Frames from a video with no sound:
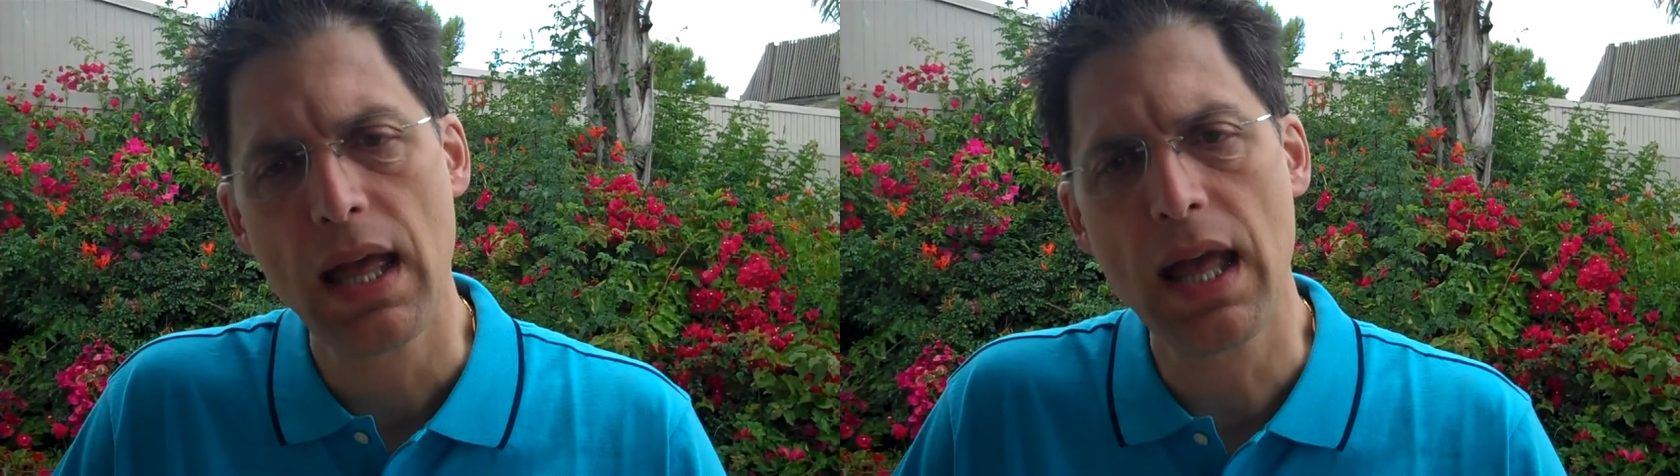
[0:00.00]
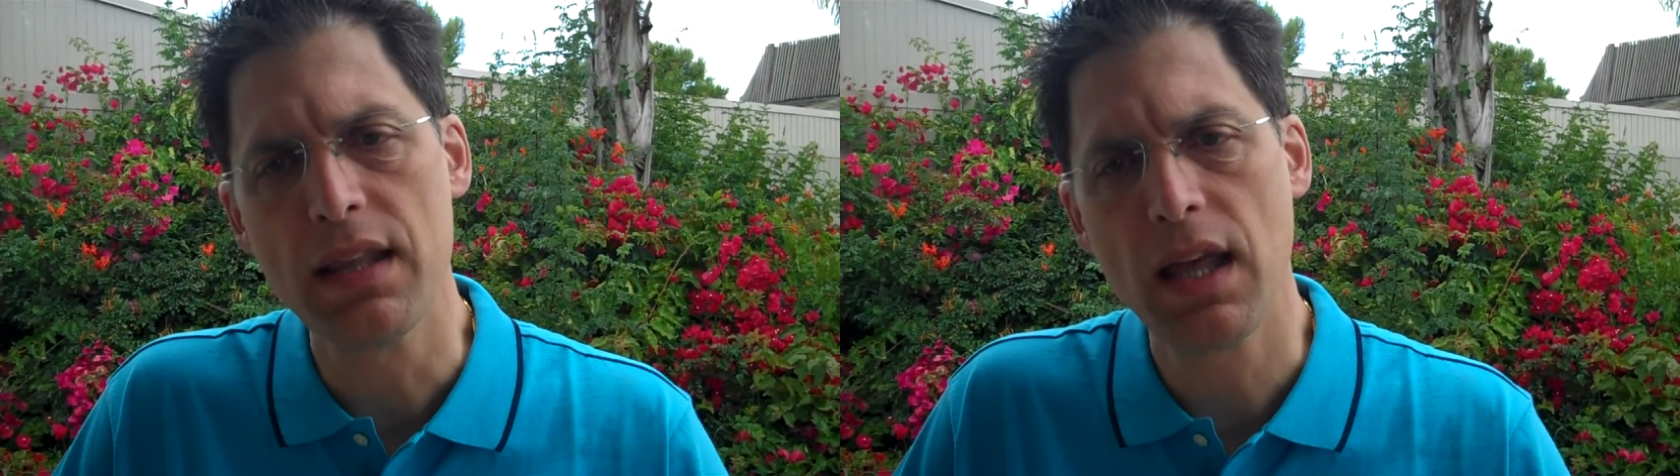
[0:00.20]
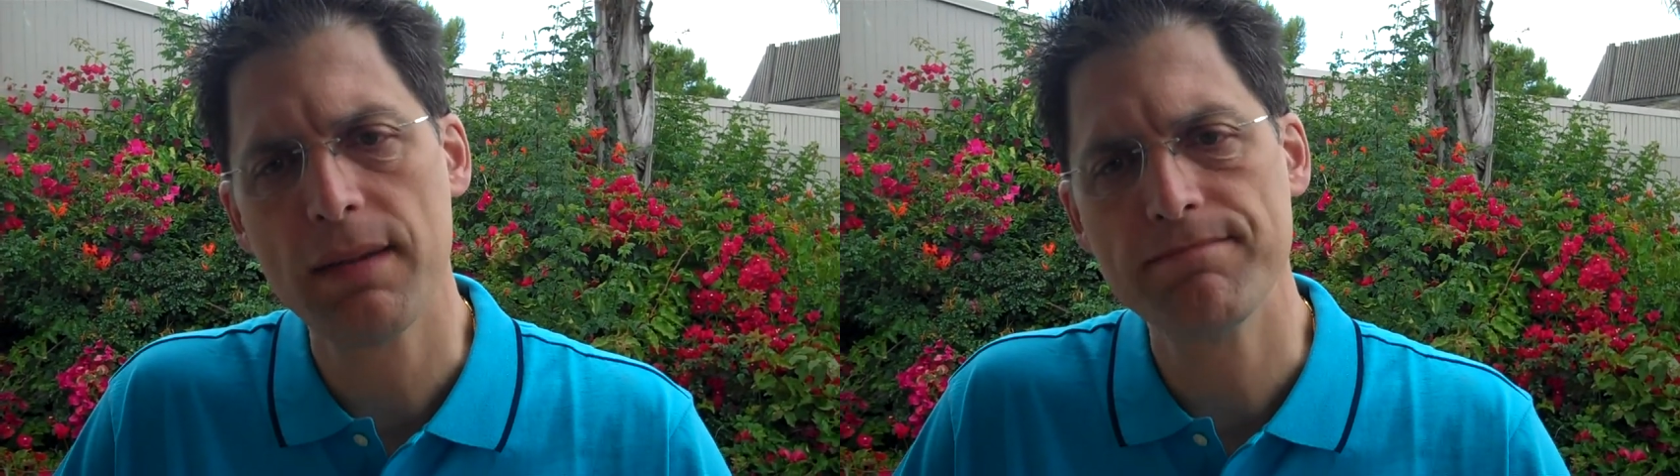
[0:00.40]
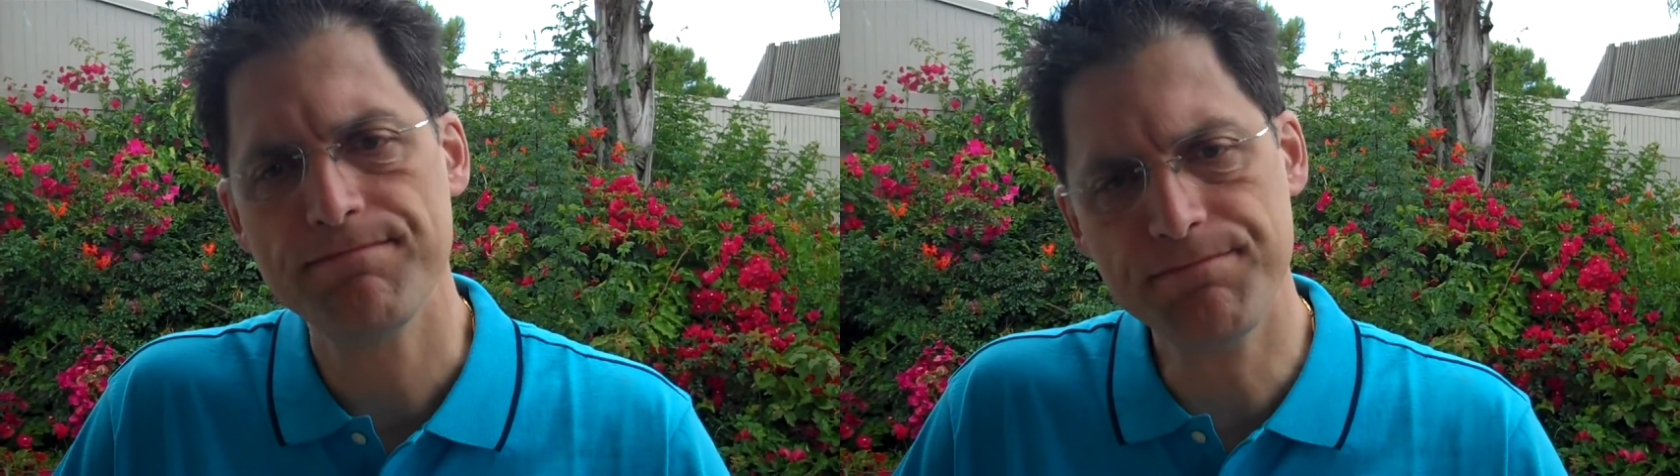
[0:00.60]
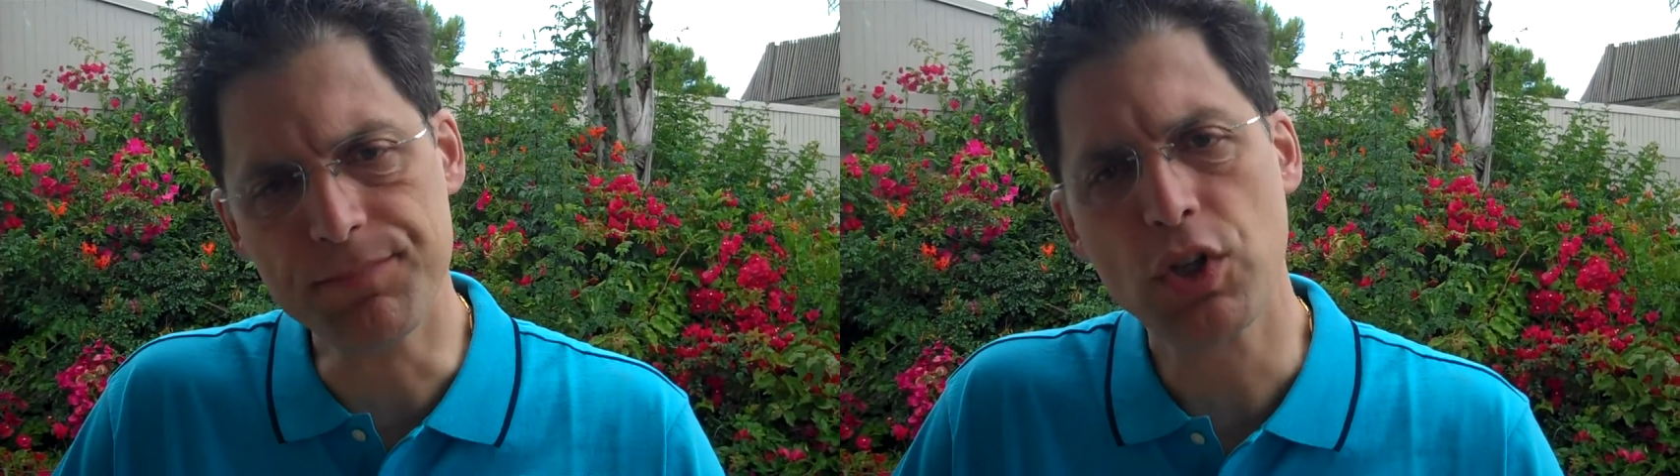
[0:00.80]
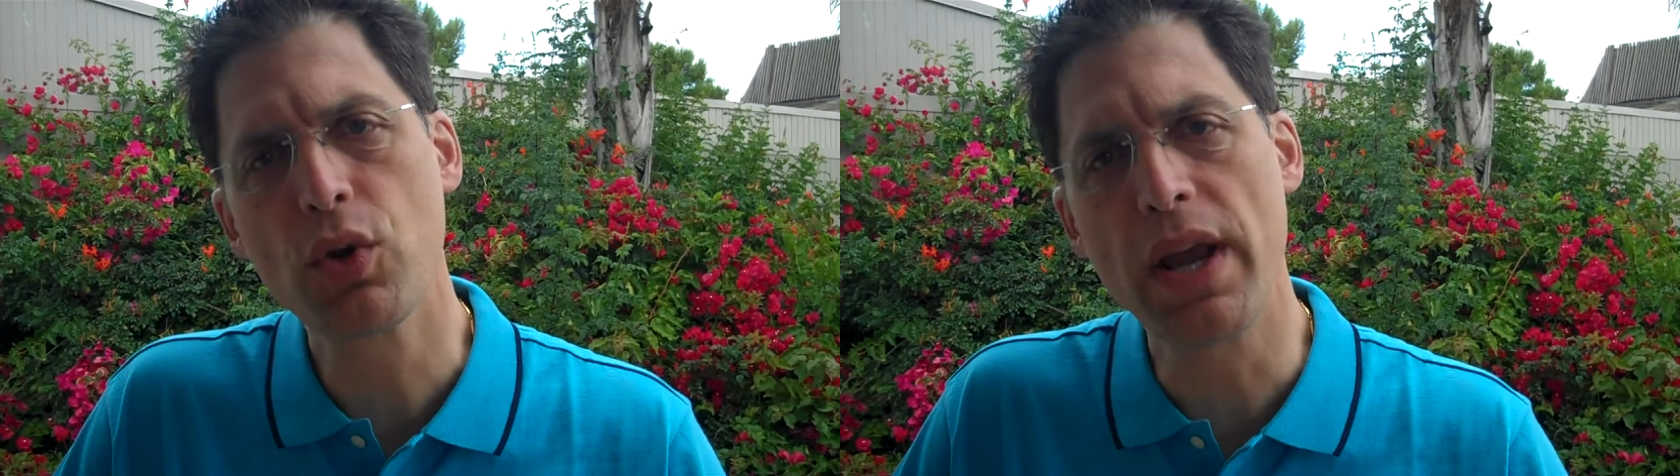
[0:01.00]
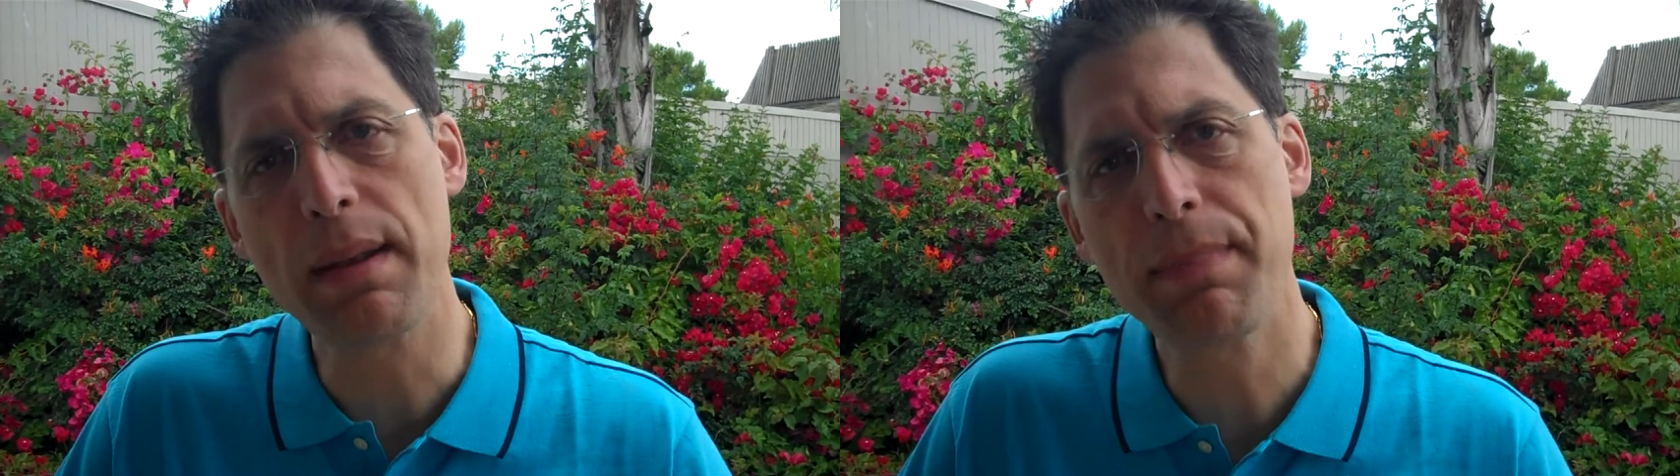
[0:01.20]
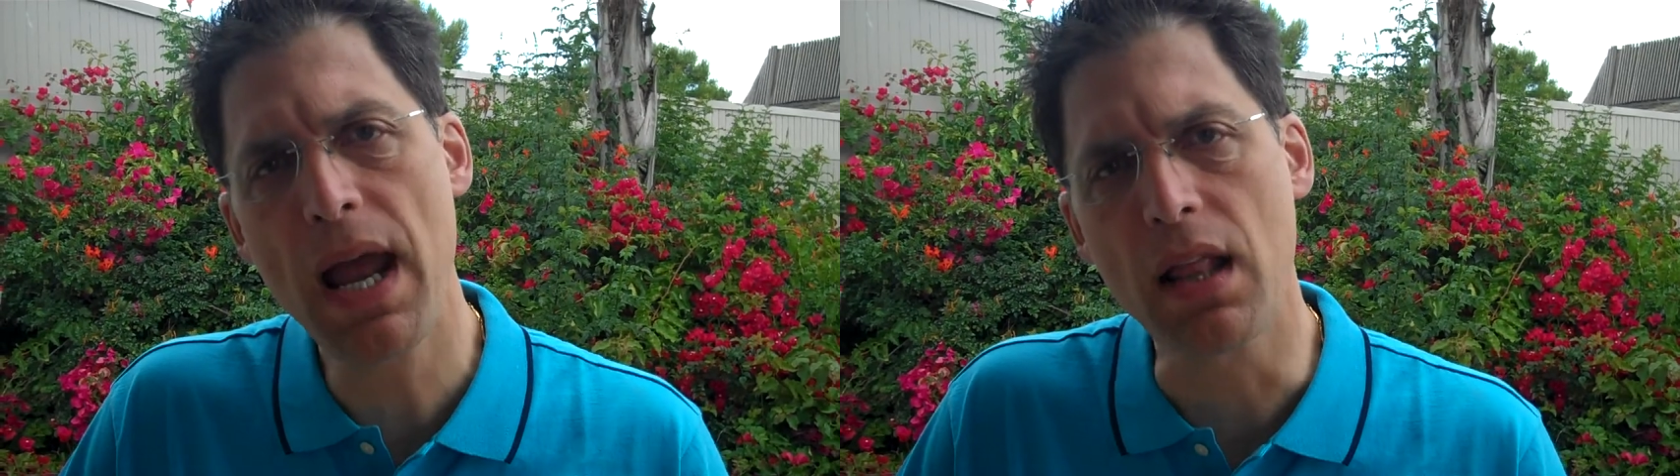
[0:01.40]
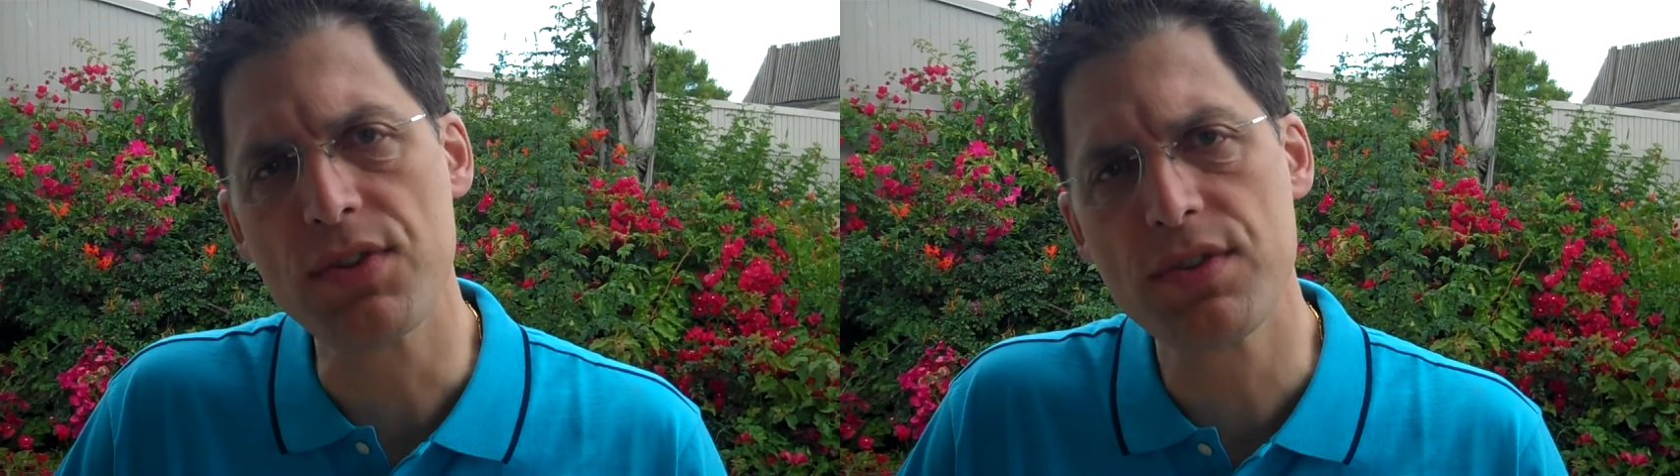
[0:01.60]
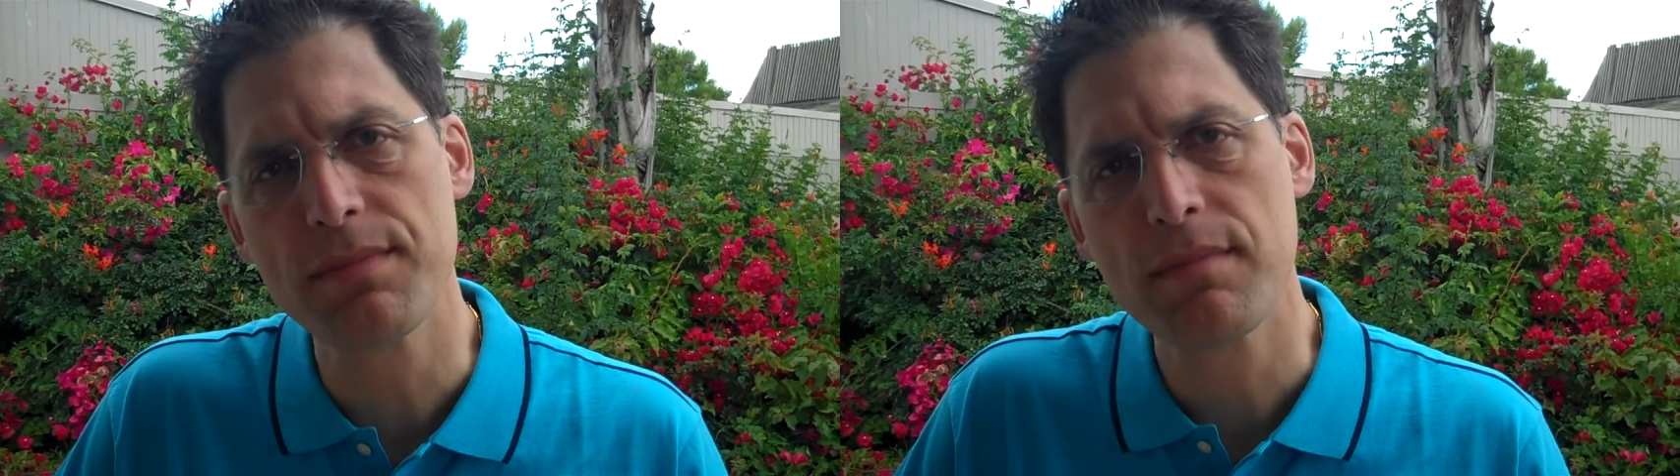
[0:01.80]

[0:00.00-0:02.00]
and then create balance.